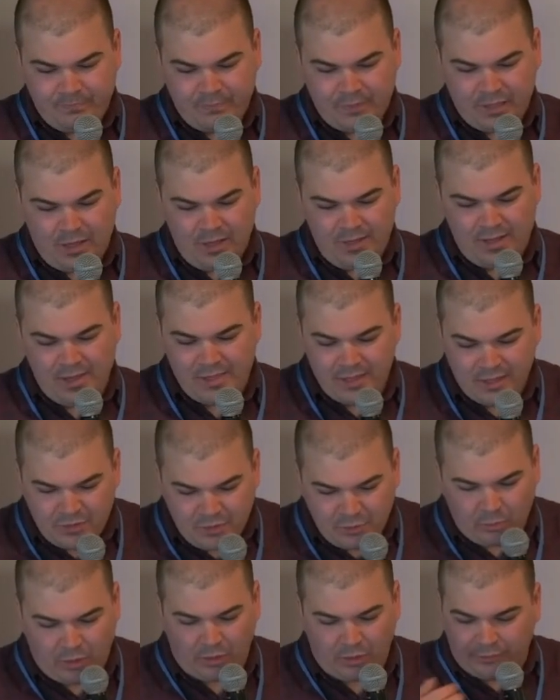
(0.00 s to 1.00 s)
And then the
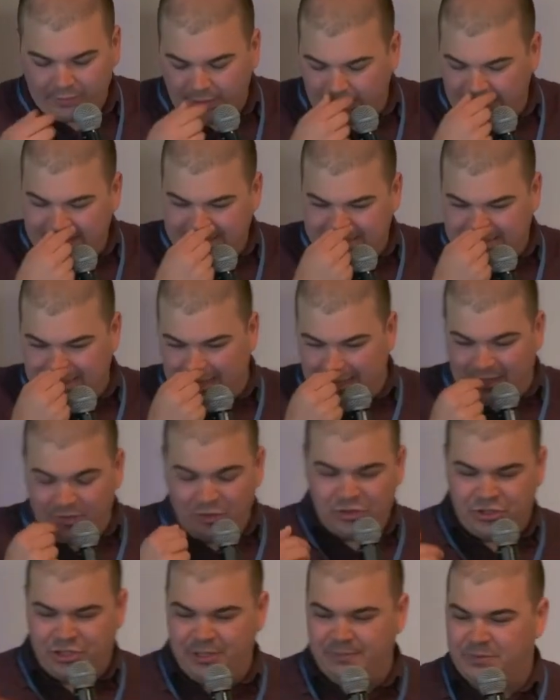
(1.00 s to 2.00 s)
other one is, I
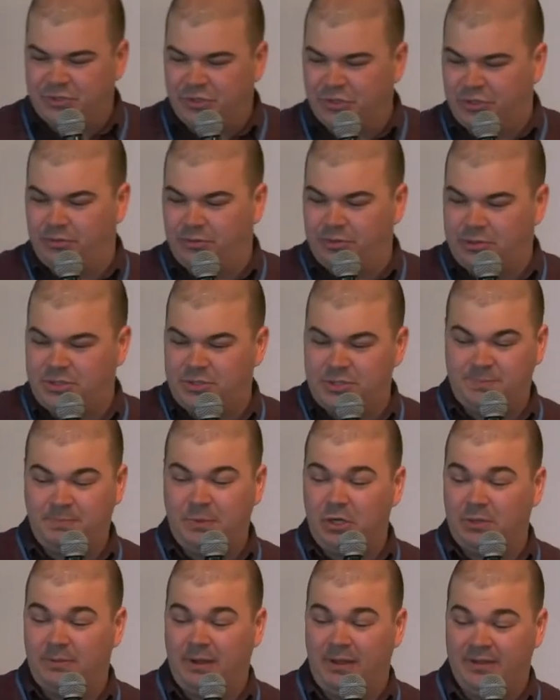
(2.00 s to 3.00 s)
know Jim
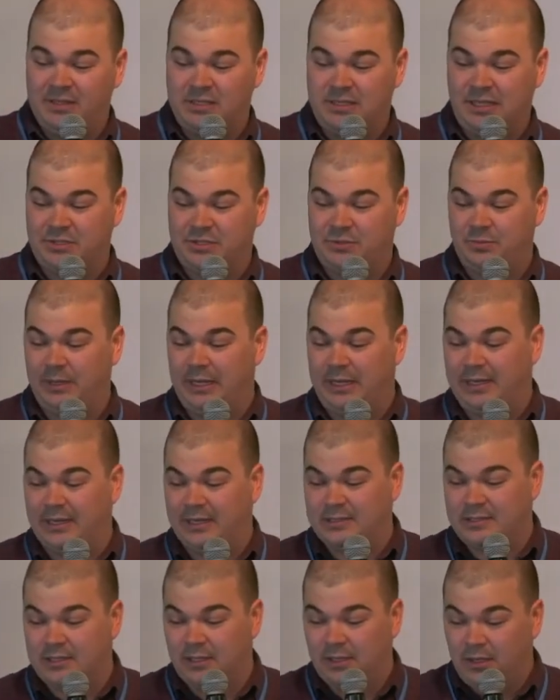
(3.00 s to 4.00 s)
spoke about this last week,
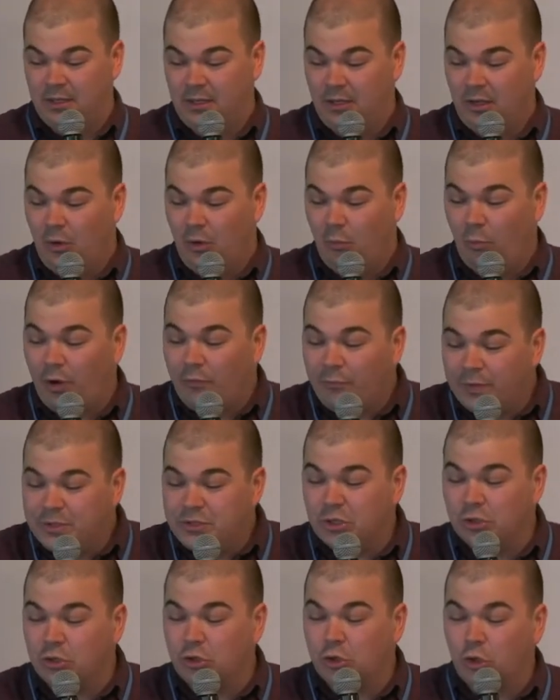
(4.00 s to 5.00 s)
is what if we
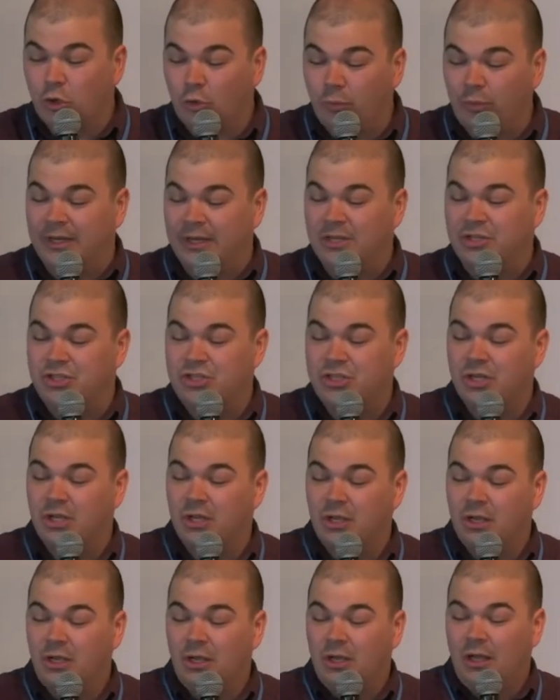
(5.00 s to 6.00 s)
took courage
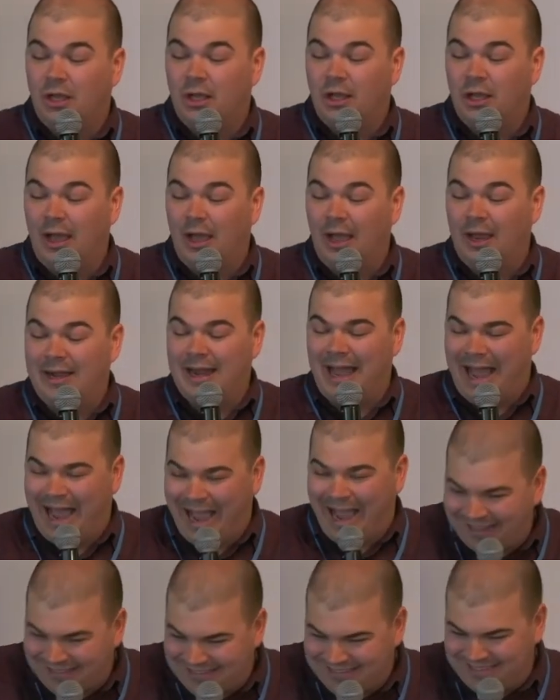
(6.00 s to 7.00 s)
and
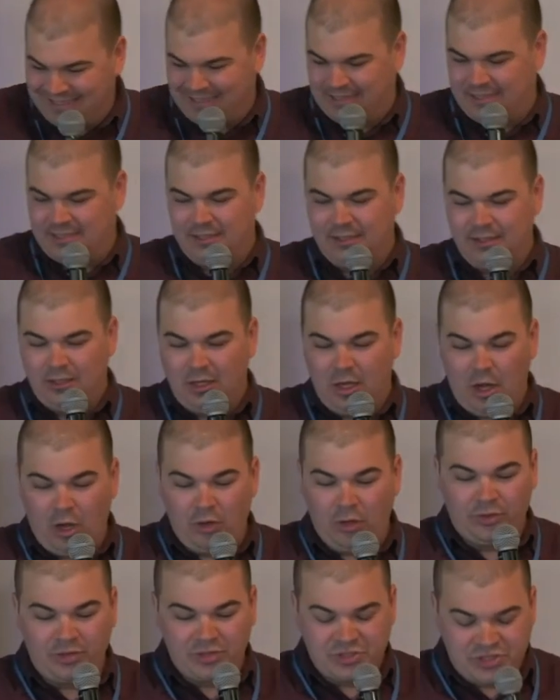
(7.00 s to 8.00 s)
acted
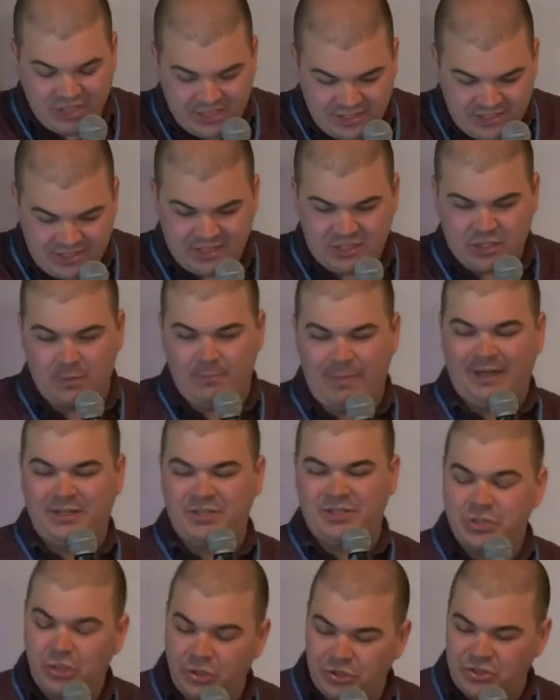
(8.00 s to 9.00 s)
on Jesus'
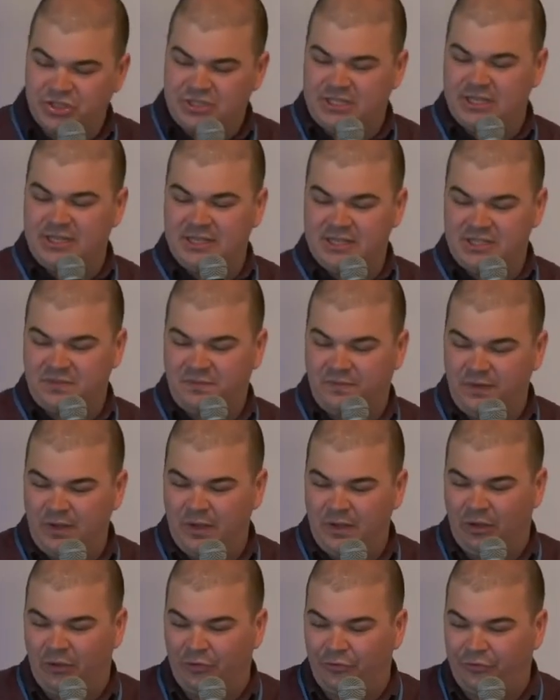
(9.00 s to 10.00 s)
commands, not just in this
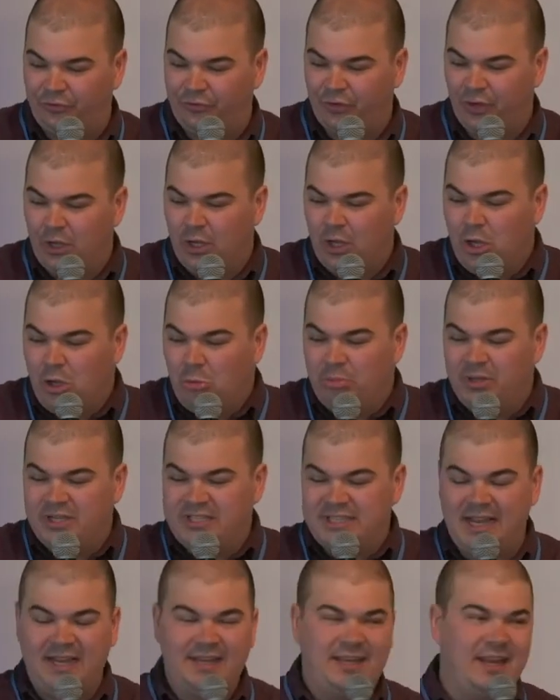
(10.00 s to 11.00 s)
verse, but
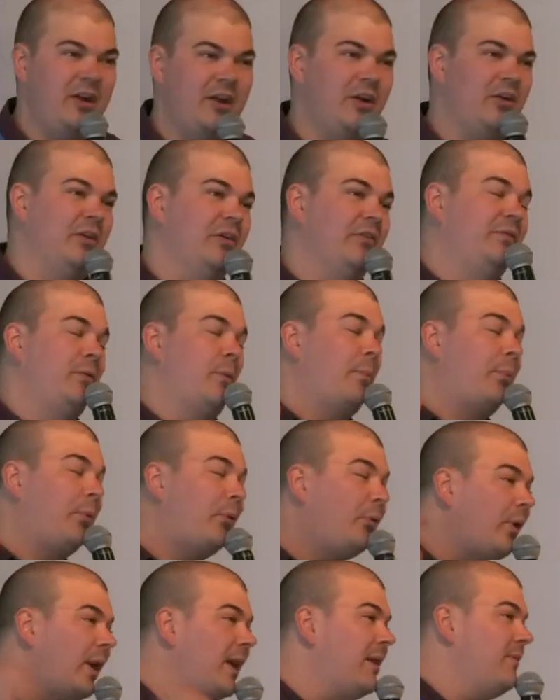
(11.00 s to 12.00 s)
this idea of
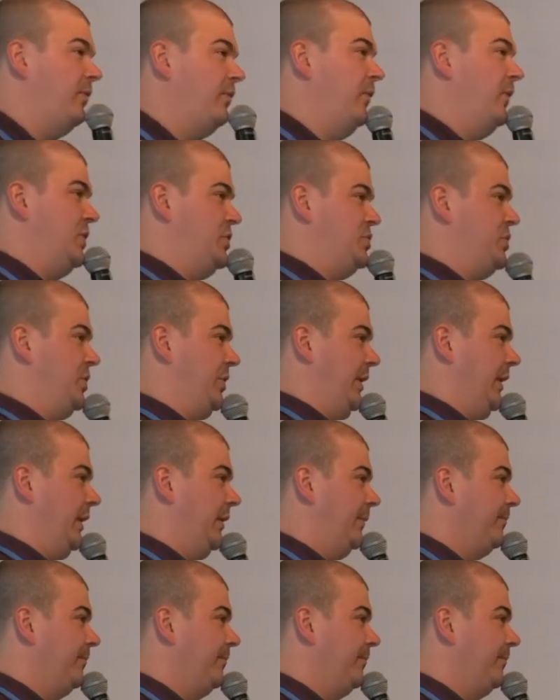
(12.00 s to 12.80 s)
praying for each other.